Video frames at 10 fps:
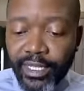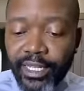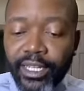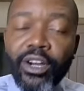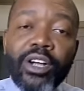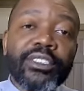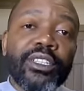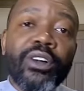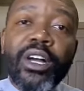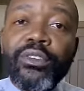
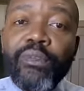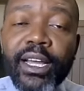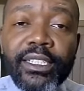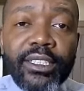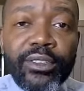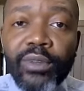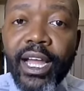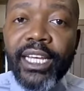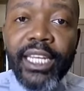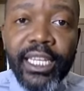osteoarthritis of the right
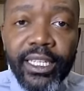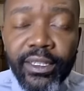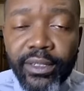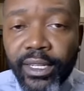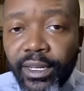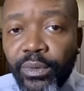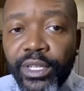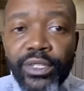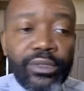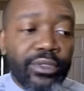knee. We
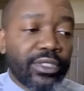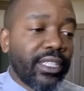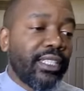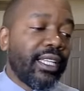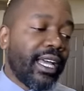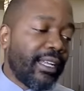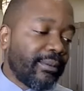do see that